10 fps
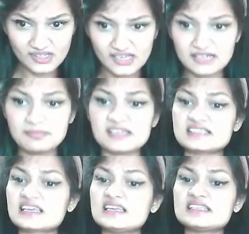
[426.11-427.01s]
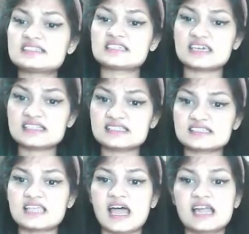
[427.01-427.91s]
It basically states
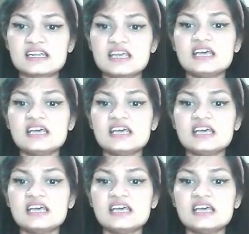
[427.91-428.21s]
that